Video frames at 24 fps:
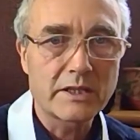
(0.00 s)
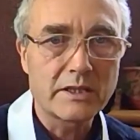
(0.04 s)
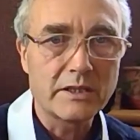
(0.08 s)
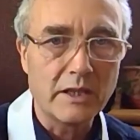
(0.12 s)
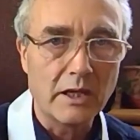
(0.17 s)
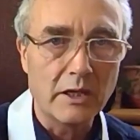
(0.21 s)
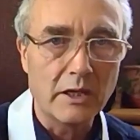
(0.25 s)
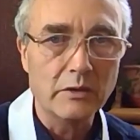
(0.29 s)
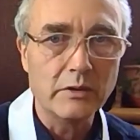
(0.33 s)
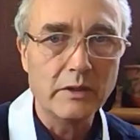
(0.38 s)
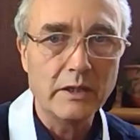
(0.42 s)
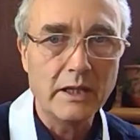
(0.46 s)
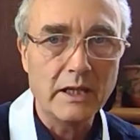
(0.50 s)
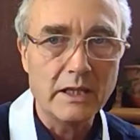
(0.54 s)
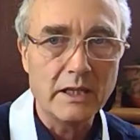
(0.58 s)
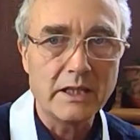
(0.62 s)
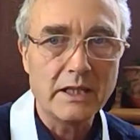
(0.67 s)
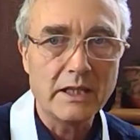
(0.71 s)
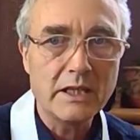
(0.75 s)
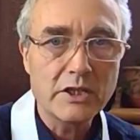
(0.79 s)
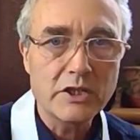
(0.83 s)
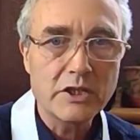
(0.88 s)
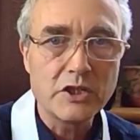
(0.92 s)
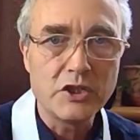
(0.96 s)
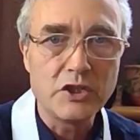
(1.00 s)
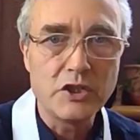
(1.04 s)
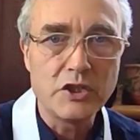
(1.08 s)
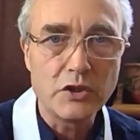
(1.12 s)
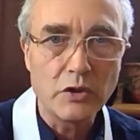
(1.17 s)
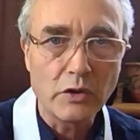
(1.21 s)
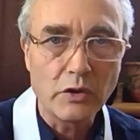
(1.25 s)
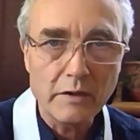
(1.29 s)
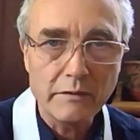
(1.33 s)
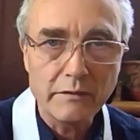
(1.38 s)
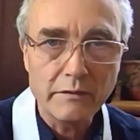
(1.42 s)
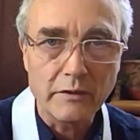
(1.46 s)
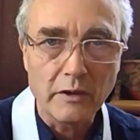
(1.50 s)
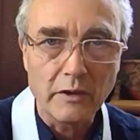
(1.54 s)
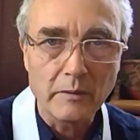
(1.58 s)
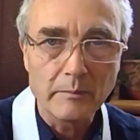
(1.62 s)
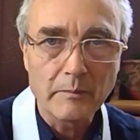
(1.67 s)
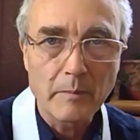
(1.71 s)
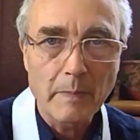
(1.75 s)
No, it is joyful.